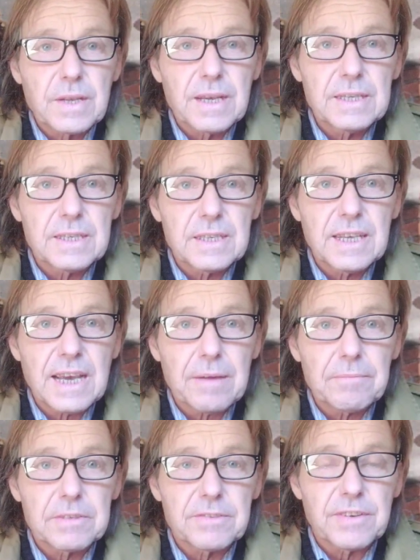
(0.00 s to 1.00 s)
into the
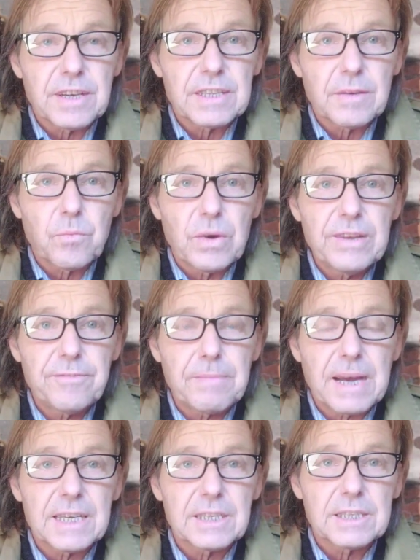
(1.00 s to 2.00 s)
atmosphere than we've
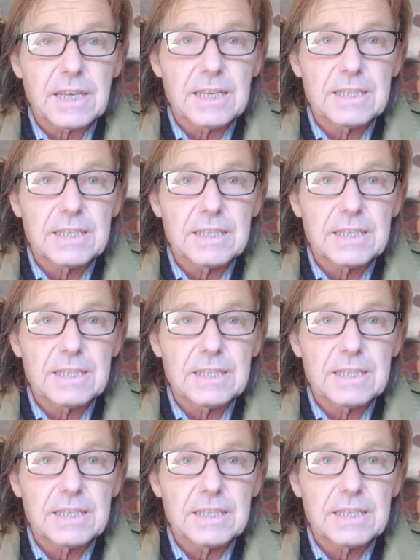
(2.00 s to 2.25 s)
managed